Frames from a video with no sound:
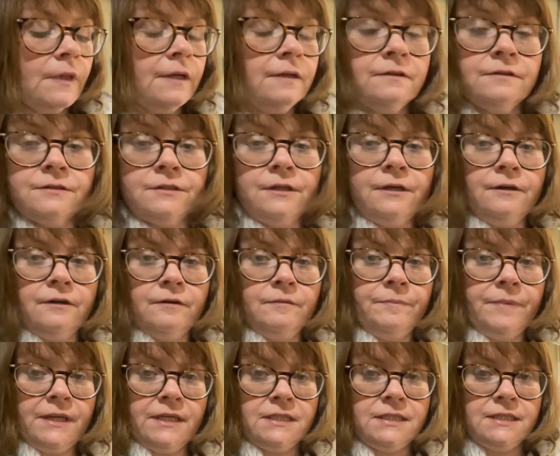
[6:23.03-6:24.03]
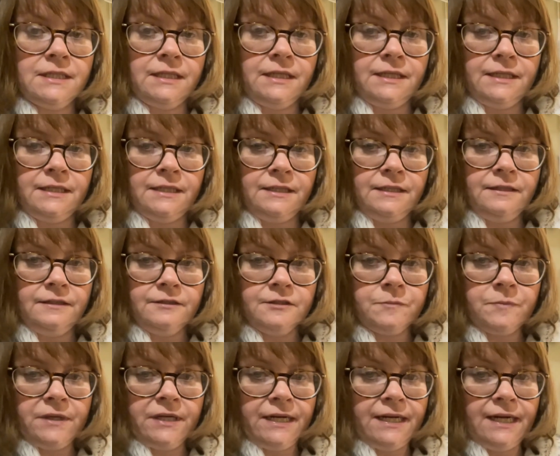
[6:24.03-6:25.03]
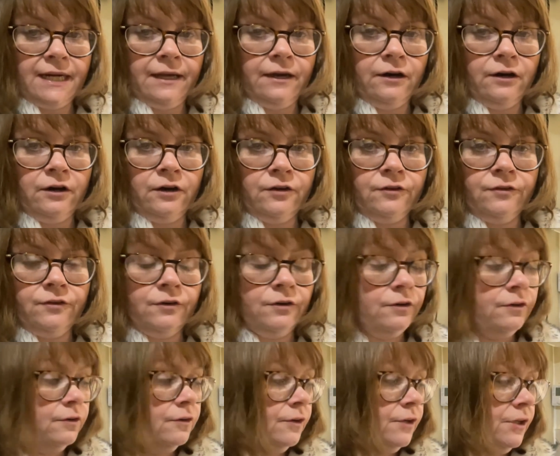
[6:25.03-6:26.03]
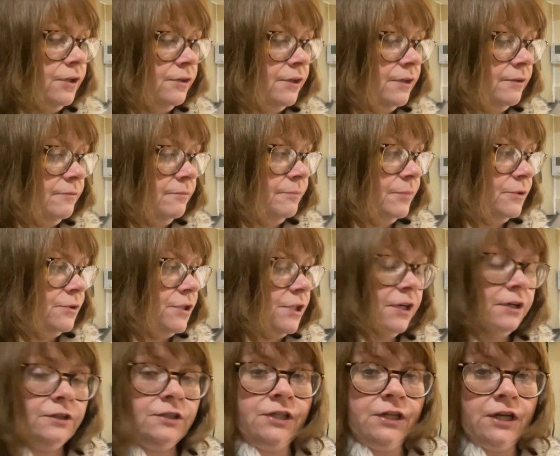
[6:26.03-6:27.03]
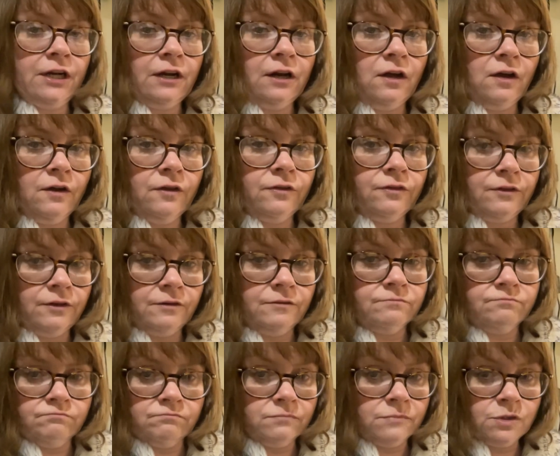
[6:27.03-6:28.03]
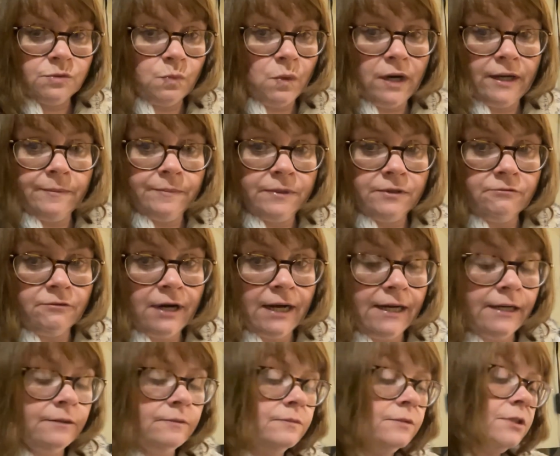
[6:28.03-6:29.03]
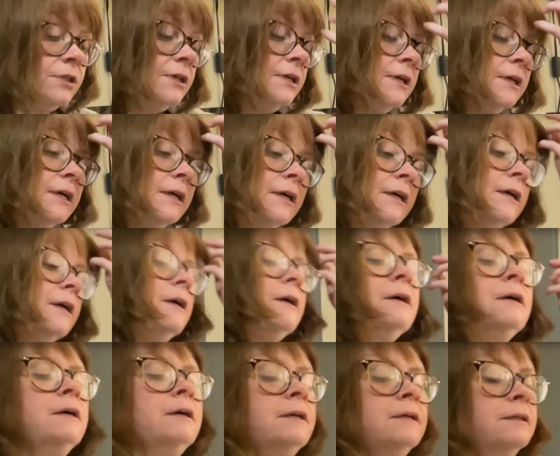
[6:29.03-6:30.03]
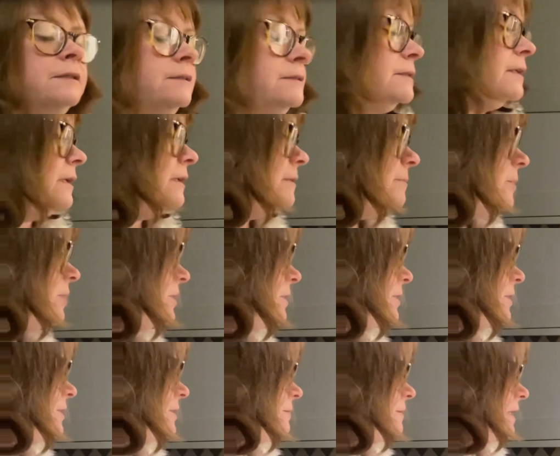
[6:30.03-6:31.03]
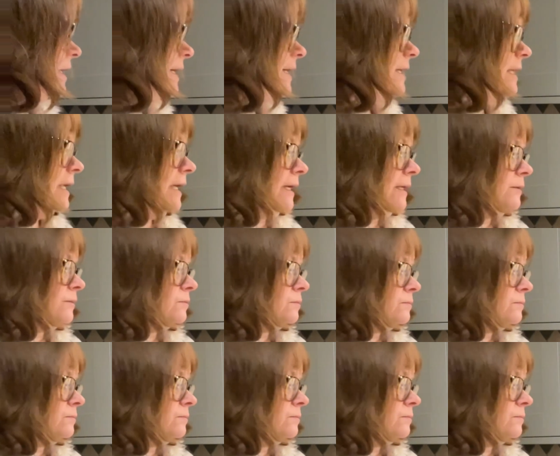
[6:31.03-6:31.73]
So basically sprinkle it on, or you can put it on your cloth and just wipe it round. So I'm going to do that now